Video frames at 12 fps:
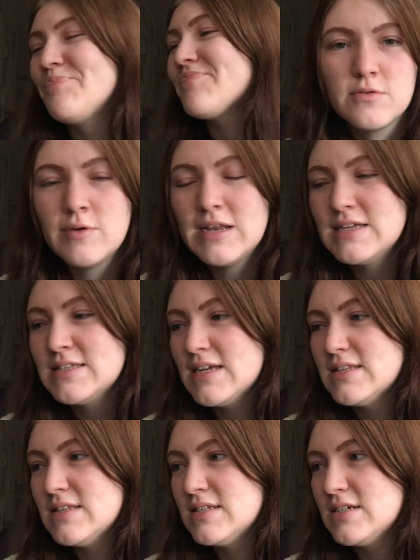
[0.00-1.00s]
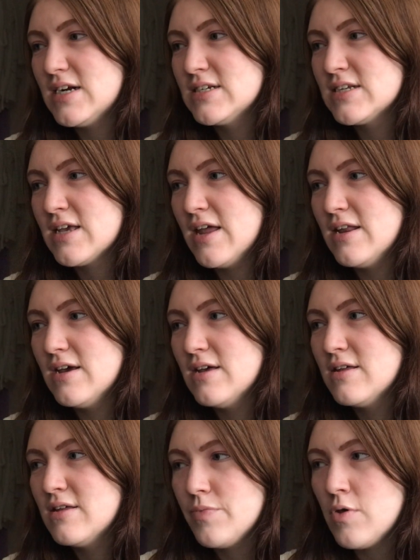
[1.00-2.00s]
when it did start to kind of
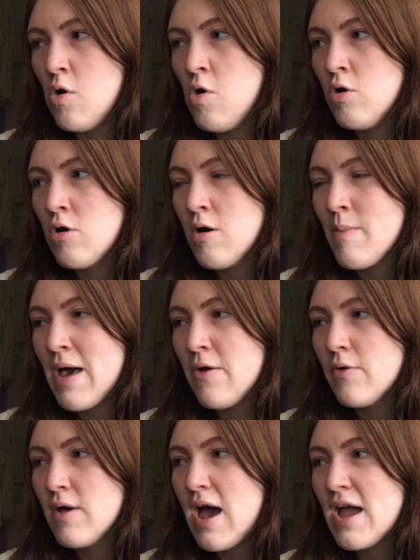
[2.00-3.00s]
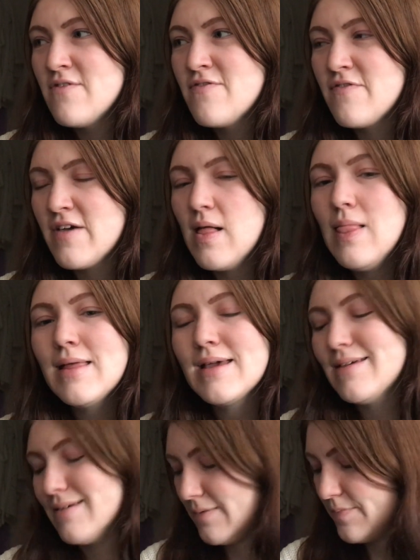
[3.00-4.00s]
all come out, I felt
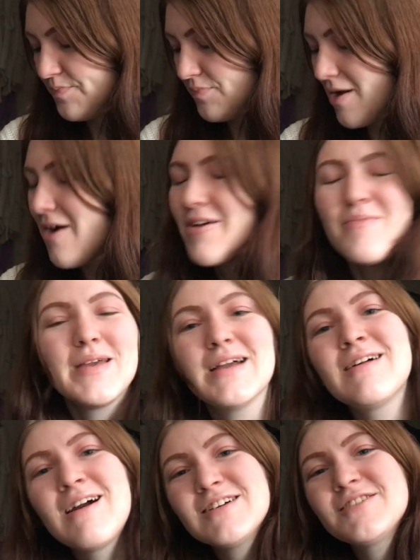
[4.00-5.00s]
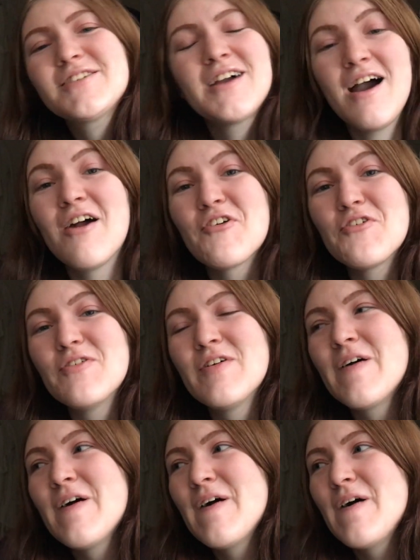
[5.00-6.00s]
like our main character, Carol,
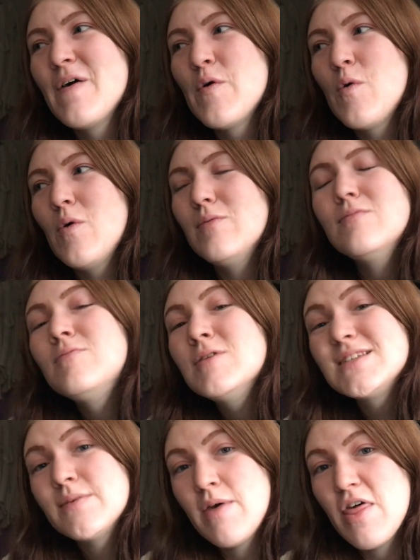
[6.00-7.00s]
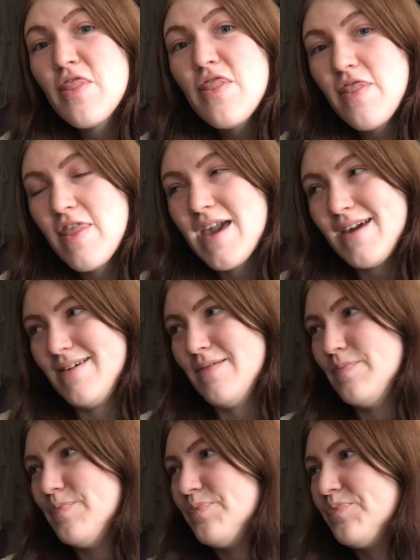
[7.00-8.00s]
was a bit thick.
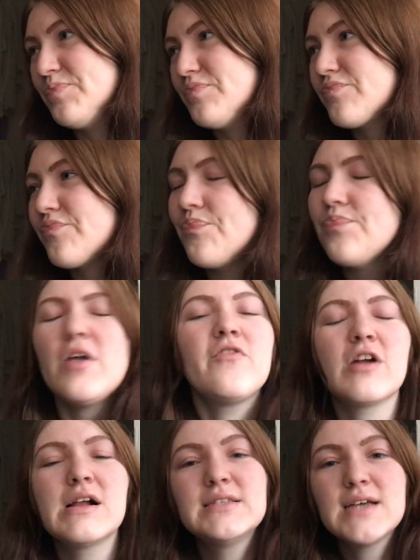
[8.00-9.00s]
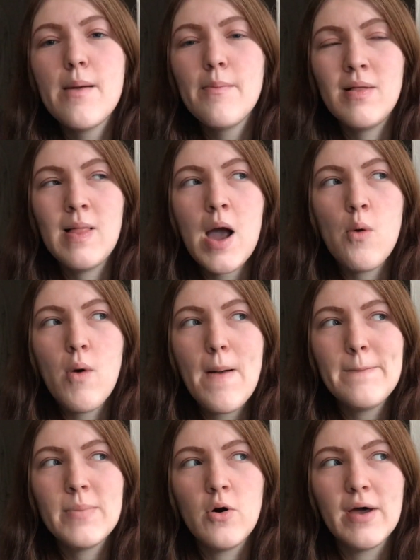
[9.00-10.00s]
For example, at
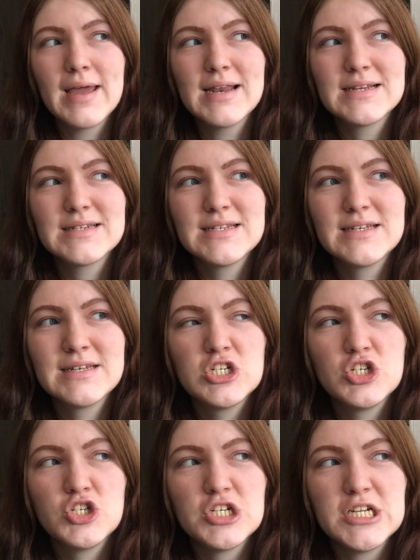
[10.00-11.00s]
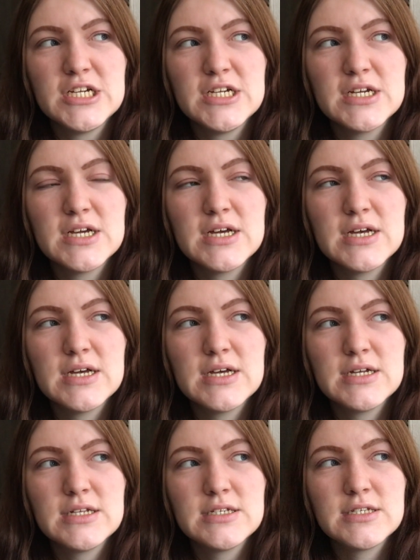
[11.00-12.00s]
one point, she
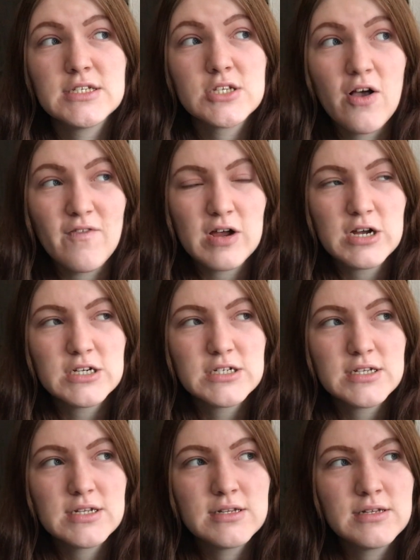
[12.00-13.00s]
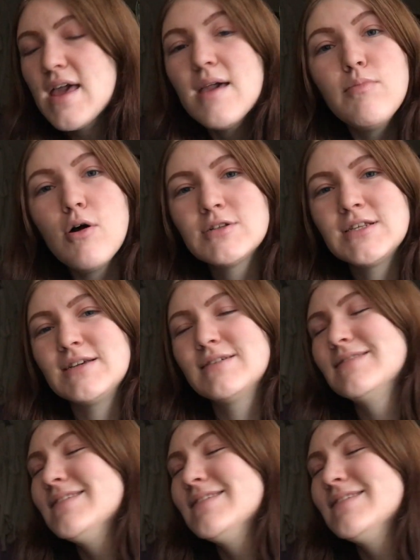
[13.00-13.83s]
discovers a body.